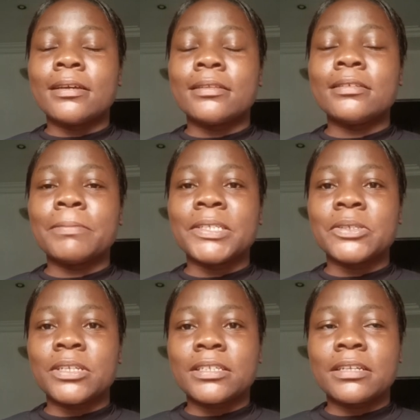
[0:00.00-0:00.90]
This
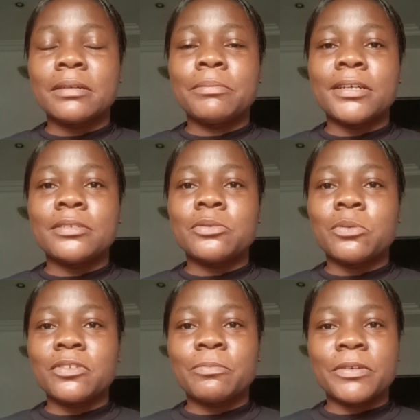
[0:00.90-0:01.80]
particular skirt and blouse is
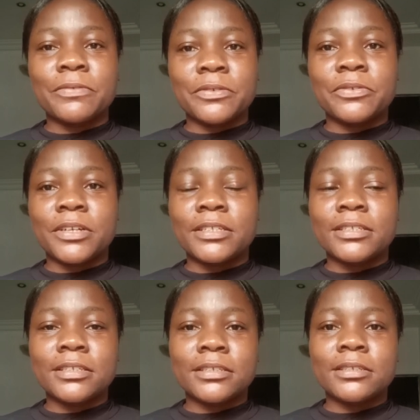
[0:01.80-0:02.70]
one of my favorites.
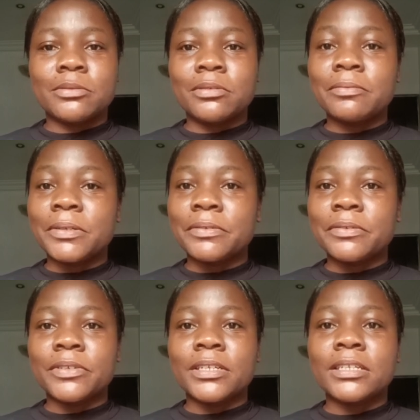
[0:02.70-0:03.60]
Yes, it's one of my
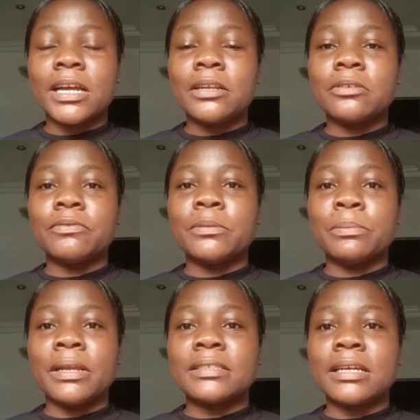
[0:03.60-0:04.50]
favorites. I love the
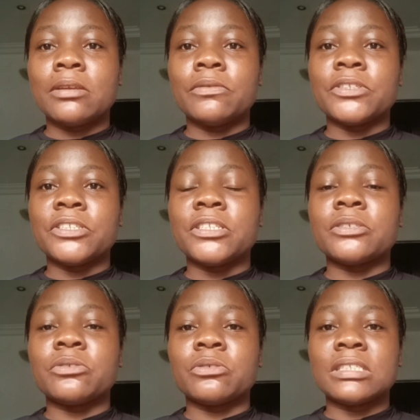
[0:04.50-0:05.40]
blouse. I love the
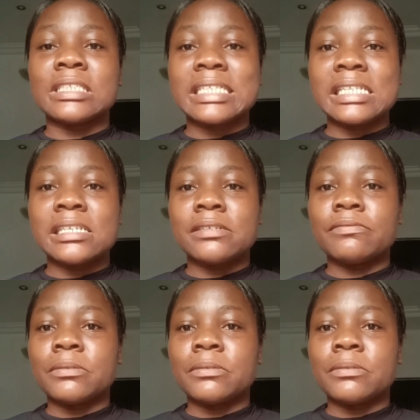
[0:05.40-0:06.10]
details on the sleeve.